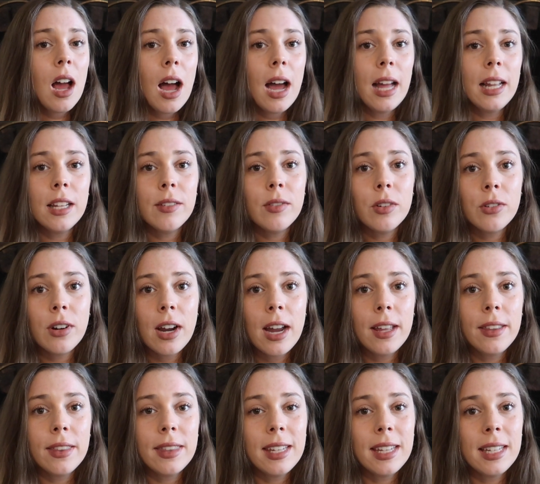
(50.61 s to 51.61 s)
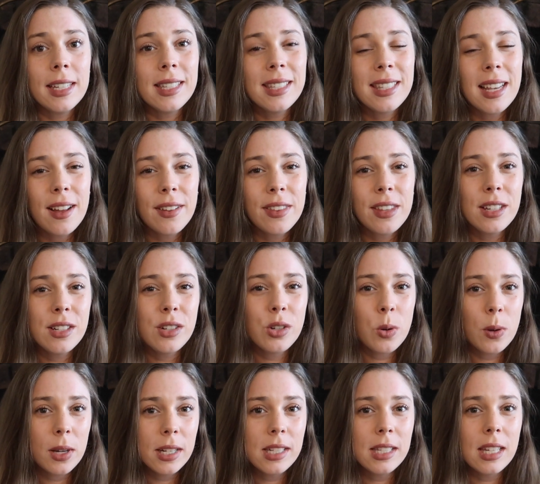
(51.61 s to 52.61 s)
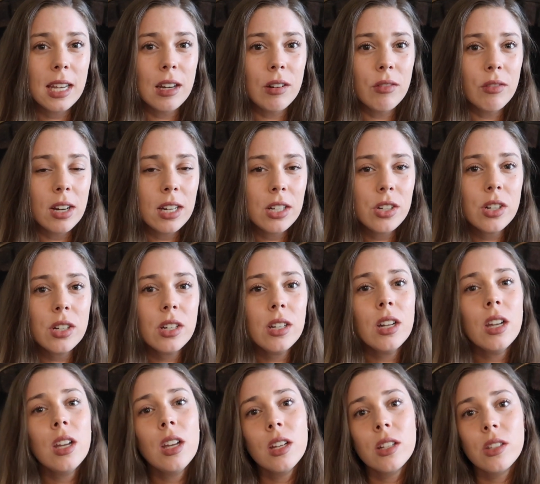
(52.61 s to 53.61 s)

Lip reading: I live around the Southeast Queensland region.